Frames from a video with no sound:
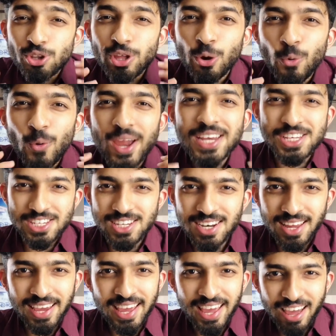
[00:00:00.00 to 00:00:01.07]
the
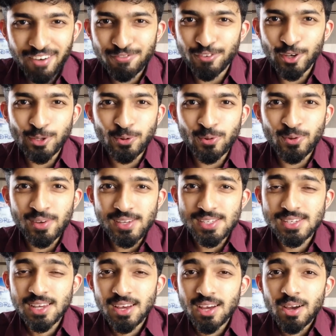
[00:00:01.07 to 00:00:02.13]
question I have for you
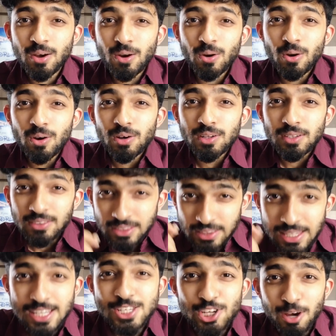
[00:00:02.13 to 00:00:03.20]
is,
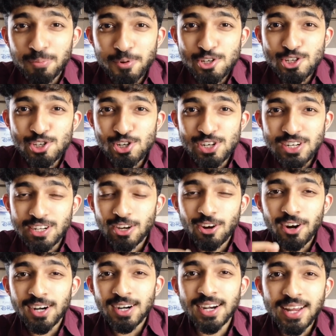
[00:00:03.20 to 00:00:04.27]
this opportunity
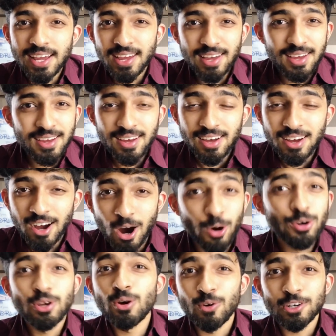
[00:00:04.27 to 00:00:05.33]
called day, how
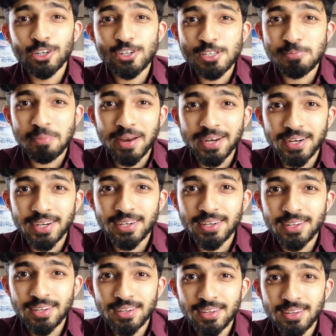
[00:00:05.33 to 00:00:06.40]
do you want to spend it?
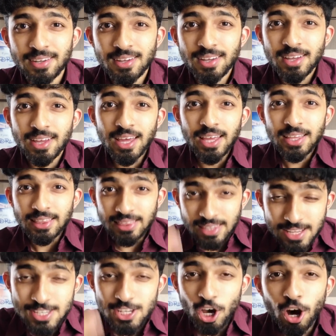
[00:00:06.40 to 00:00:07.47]

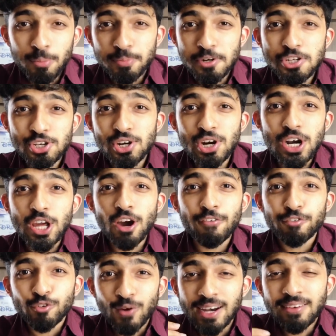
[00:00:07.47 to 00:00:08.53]
This opportunity
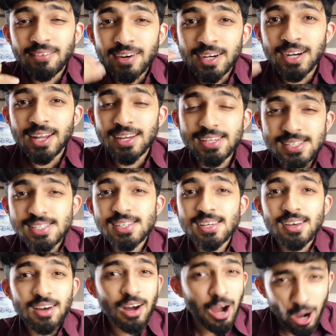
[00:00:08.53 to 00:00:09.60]
of 21 days,
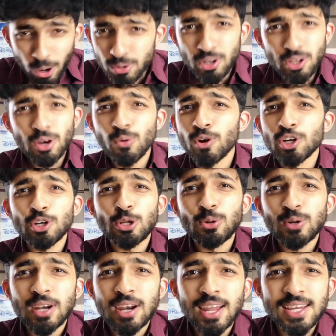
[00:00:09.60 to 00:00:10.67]
how do you want to
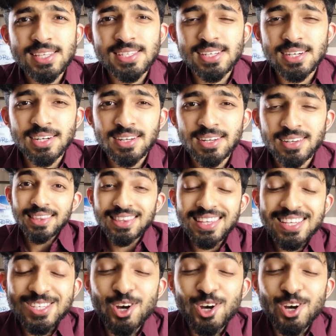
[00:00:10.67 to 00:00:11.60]
utilize it? This